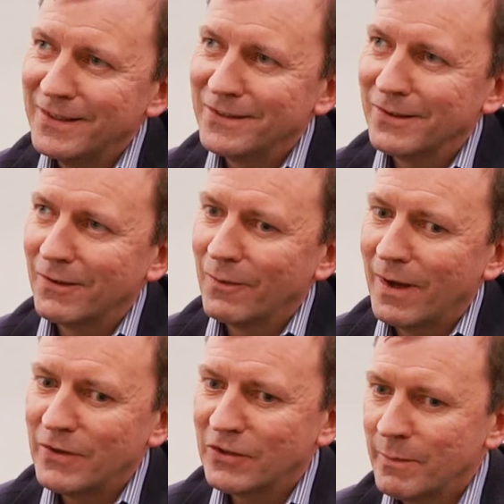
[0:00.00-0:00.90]
So
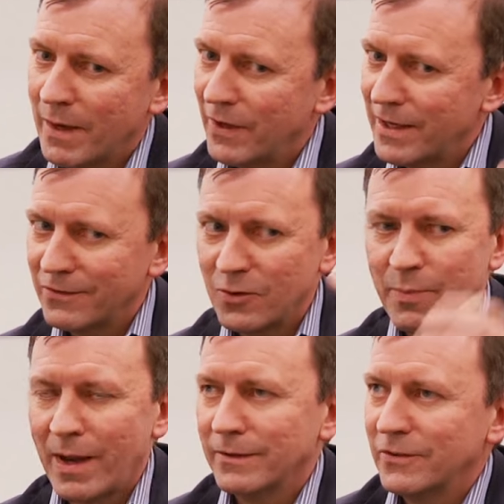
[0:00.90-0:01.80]
I've just come out of a sort
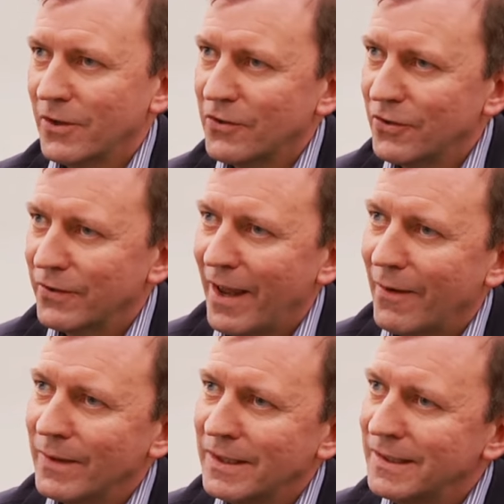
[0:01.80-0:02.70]
of panel discussion
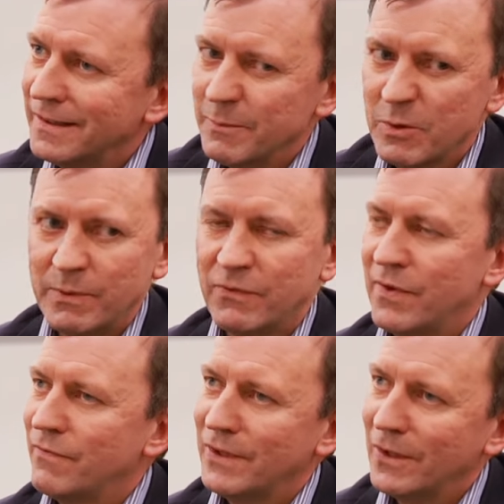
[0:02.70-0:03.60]
now. There must have been
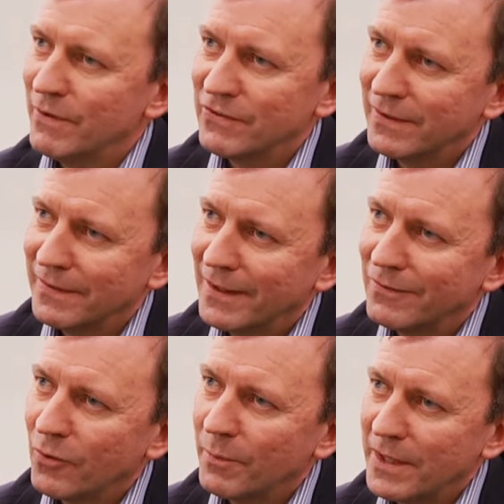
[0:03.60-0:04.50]
15 of us in there
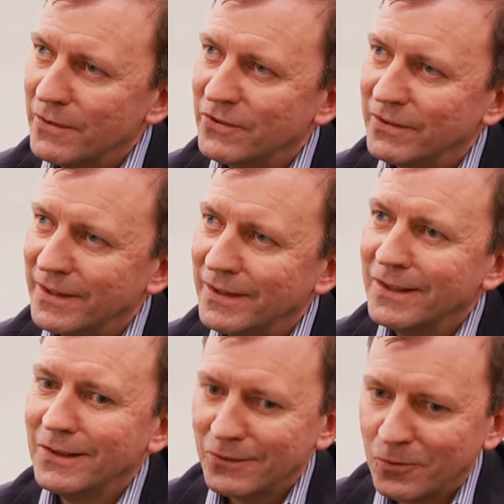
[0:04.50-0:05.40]
from the industry
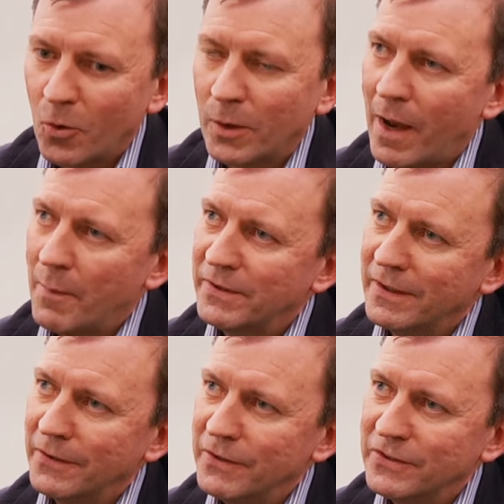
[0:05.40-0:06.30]
talking about a
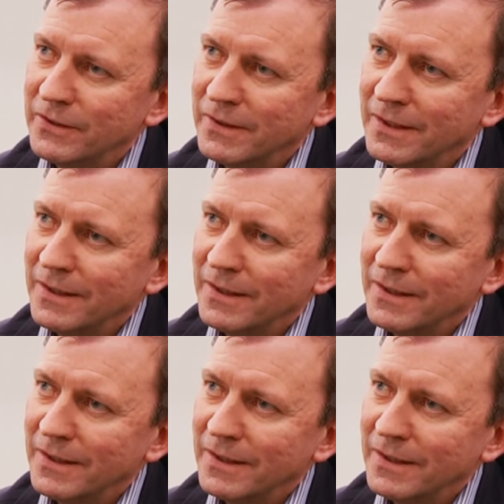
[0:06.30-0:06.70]
particular issue.